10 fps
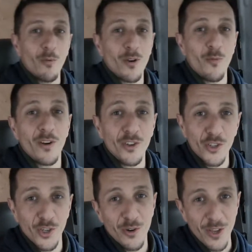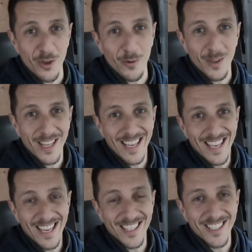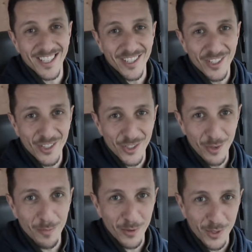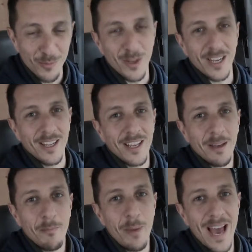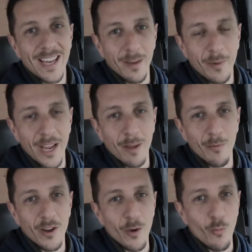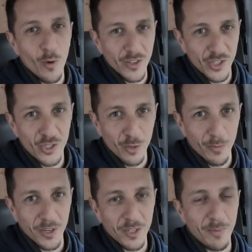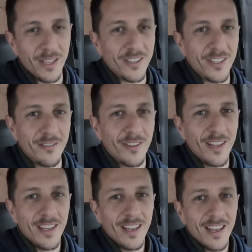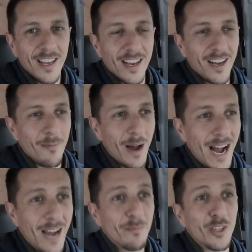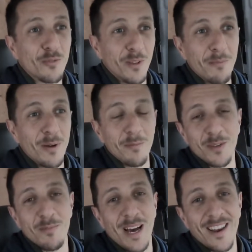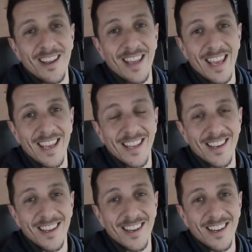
what I want to show you is this super sweet backup camera. It wasn't super expensive. I'm just really pumped about it, and